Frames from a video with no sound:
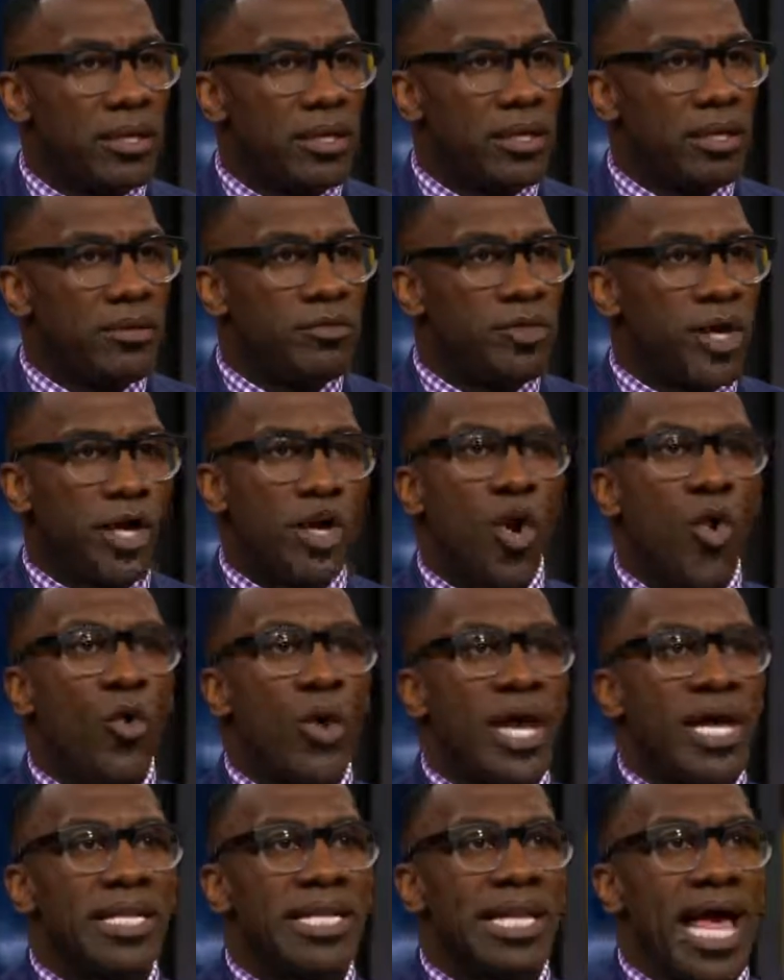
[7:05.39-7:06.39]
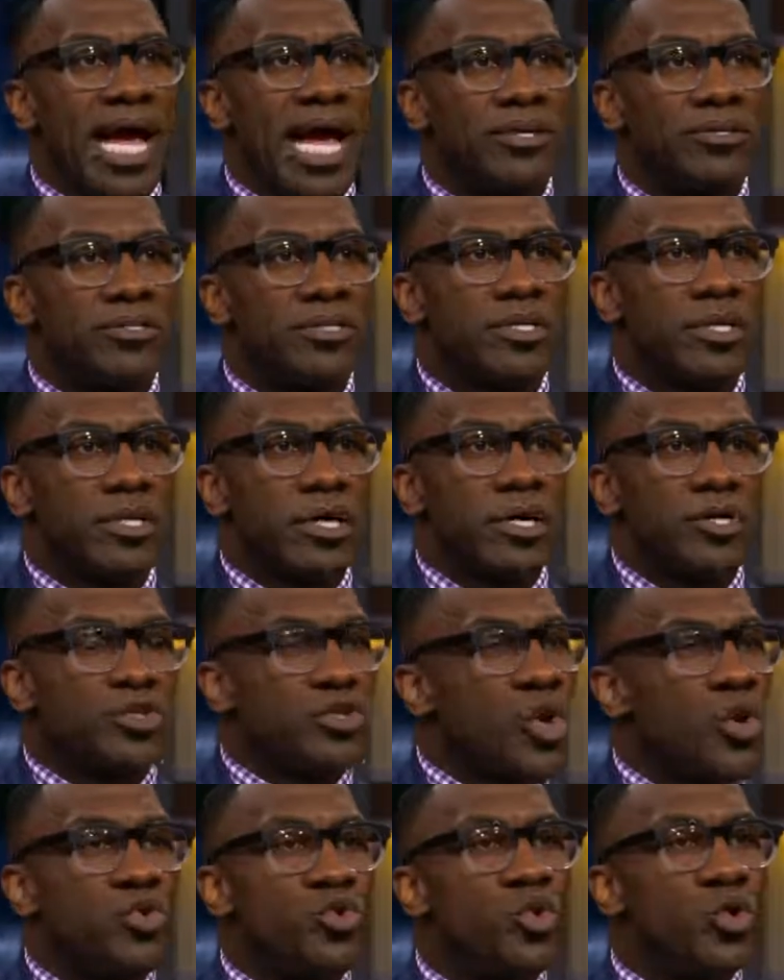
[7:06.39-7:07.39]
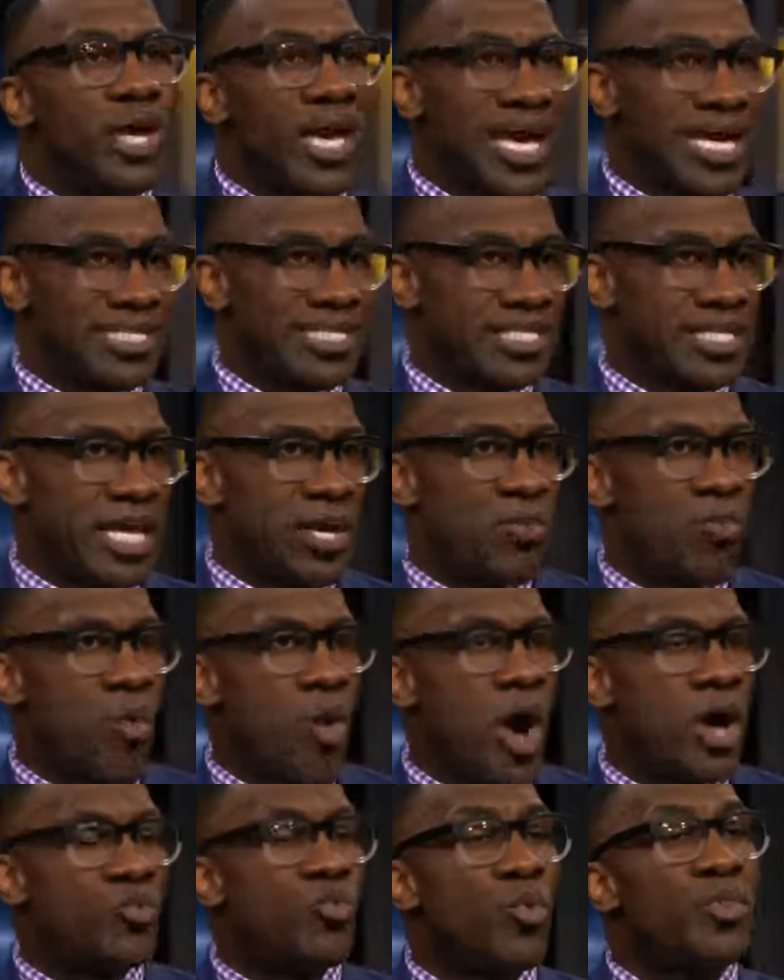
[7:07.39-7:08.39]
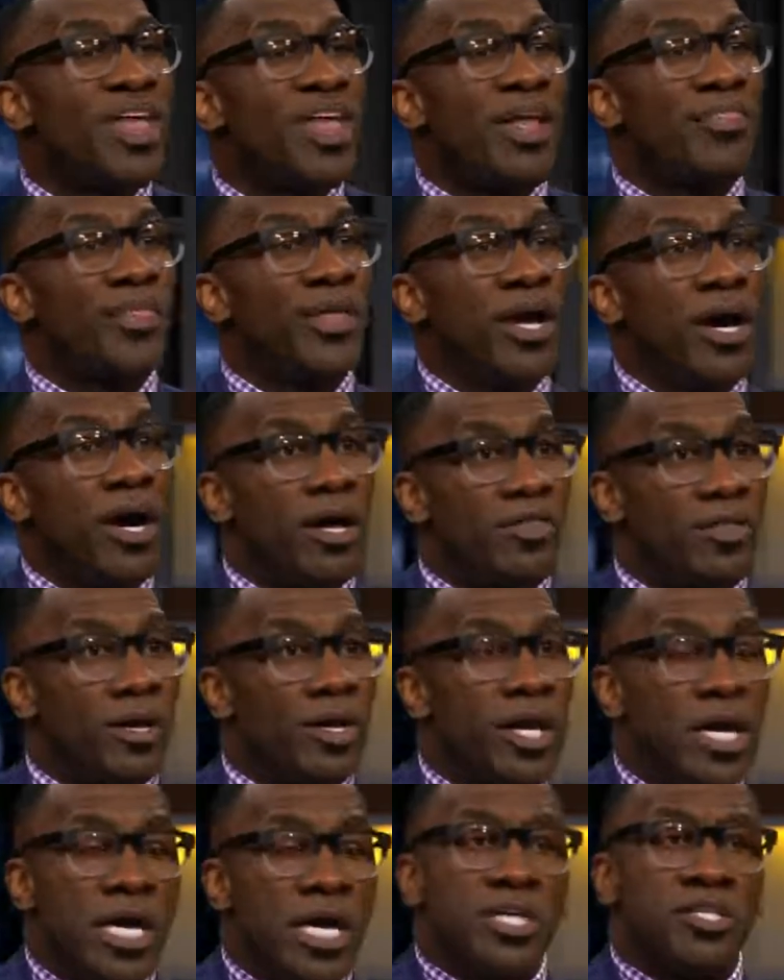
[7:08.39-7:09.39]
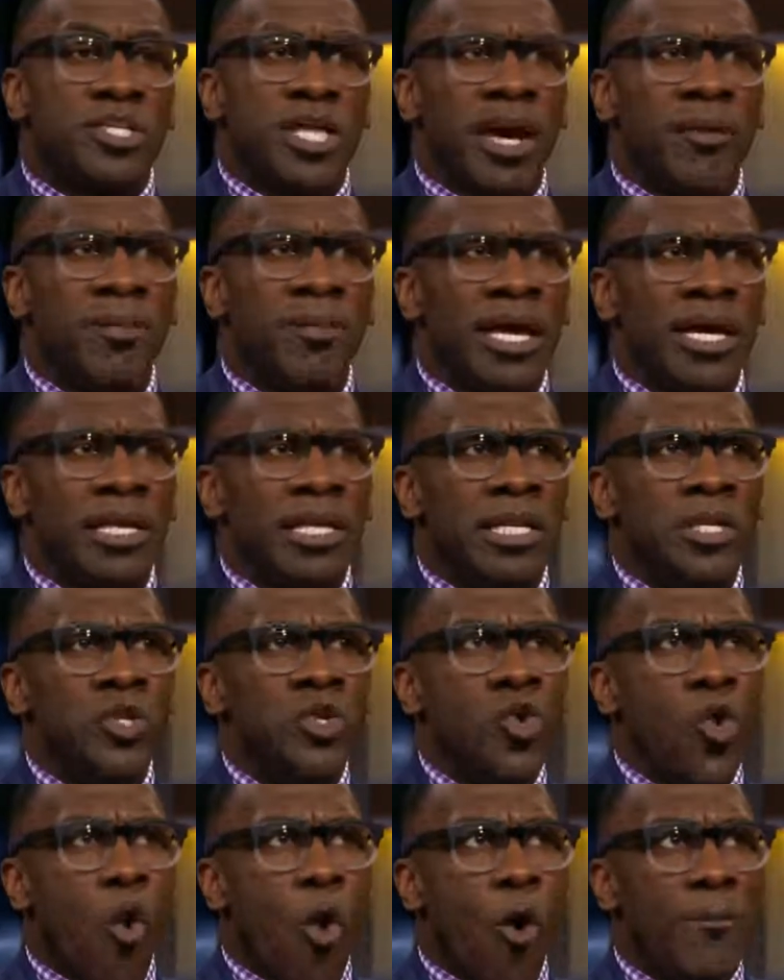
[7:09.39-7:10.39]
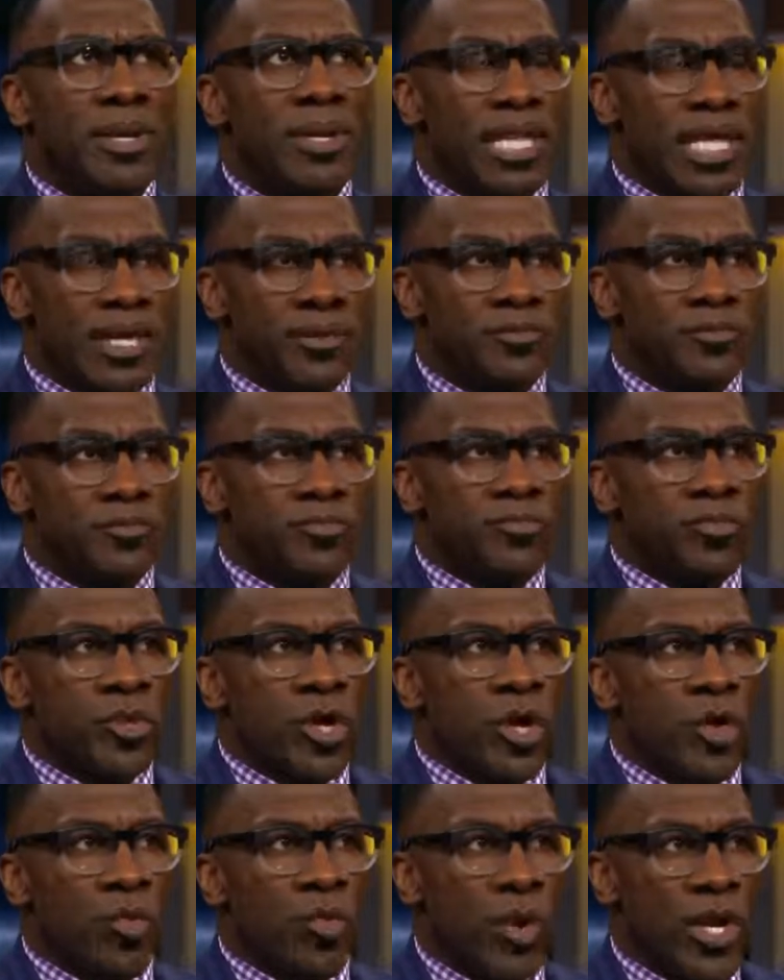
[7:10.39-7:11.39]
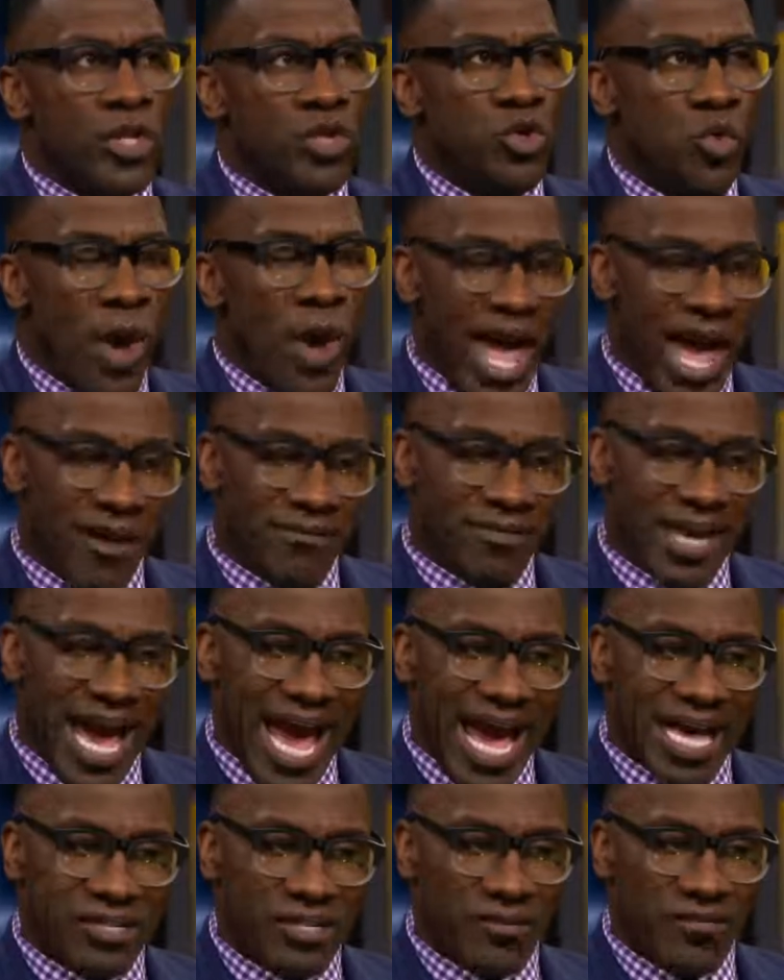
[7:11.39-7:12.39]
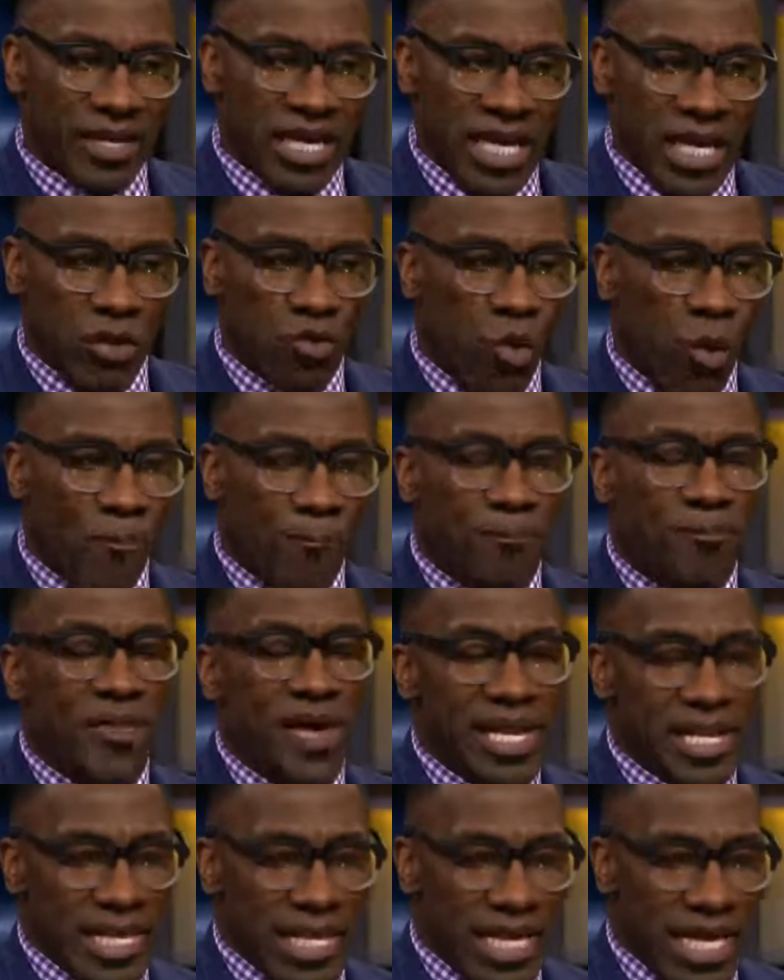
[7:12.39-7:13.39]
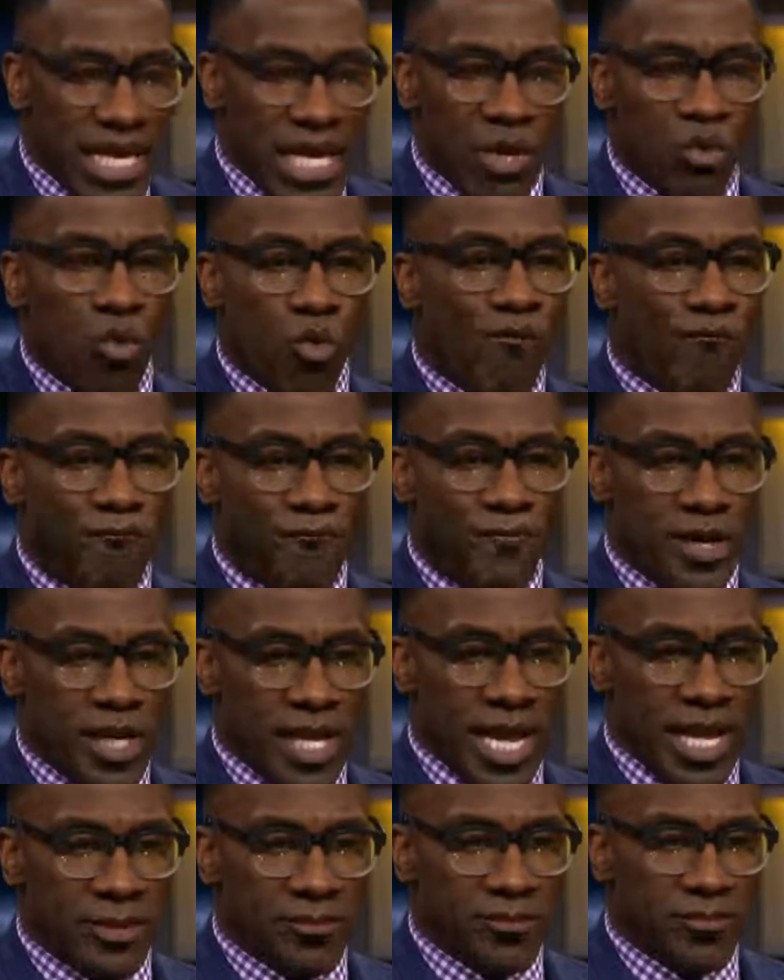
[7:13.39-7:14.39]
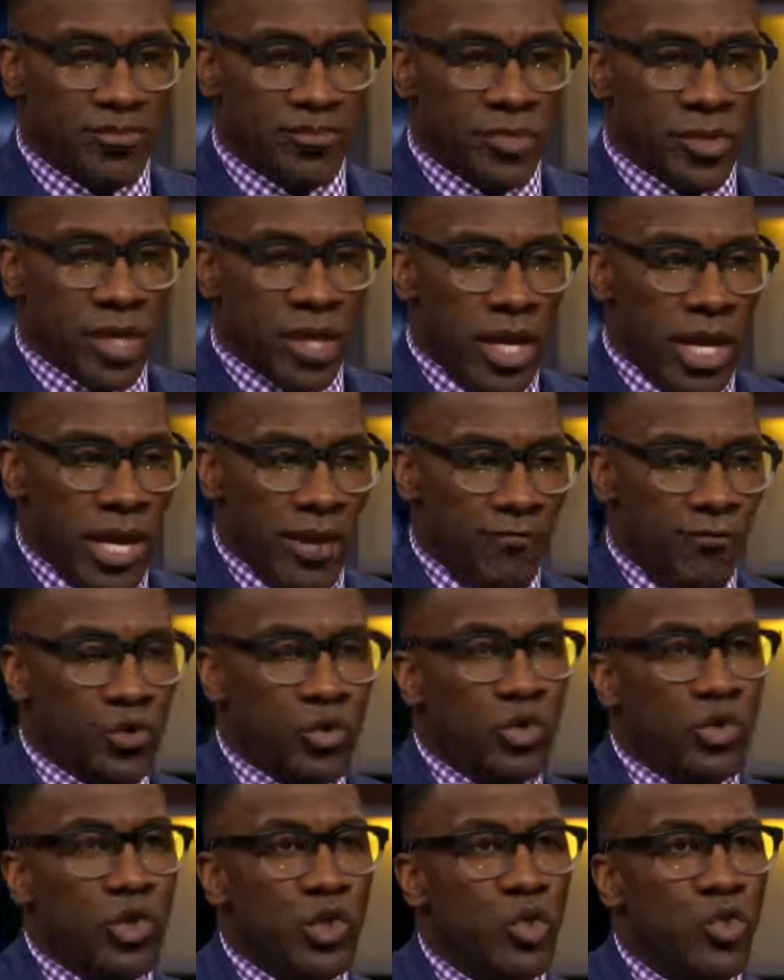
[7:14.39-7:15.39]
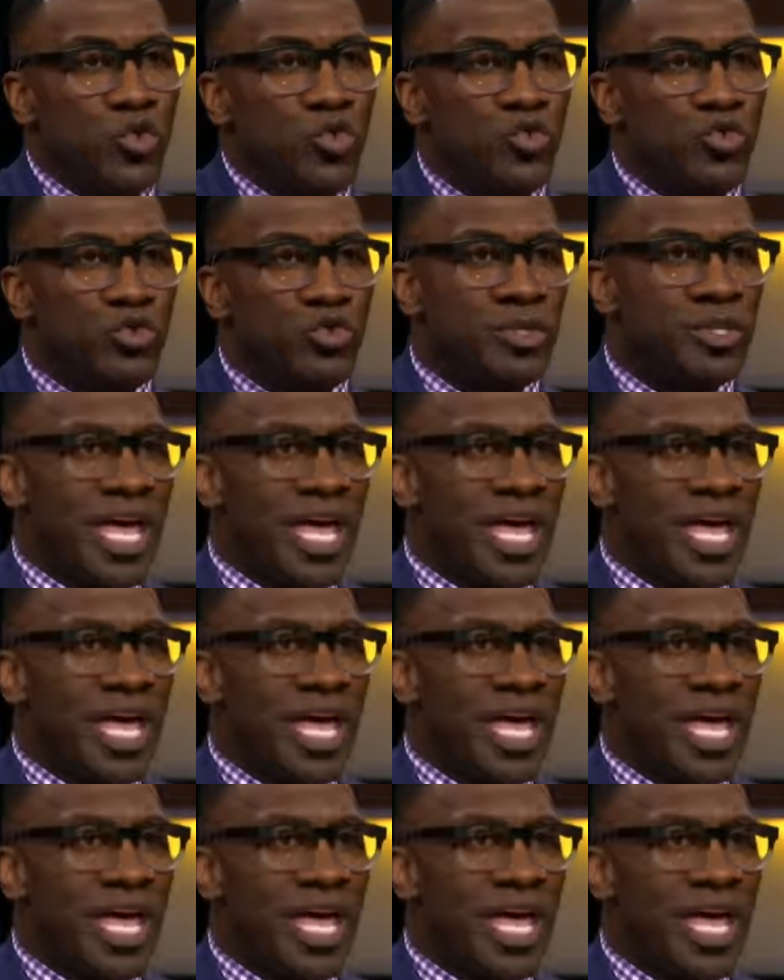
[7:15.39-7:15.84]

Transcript: They're co-headliners. So you can't say one without the other. Skip, normally, when you have guys of equal billing, equal footing, if you lose, they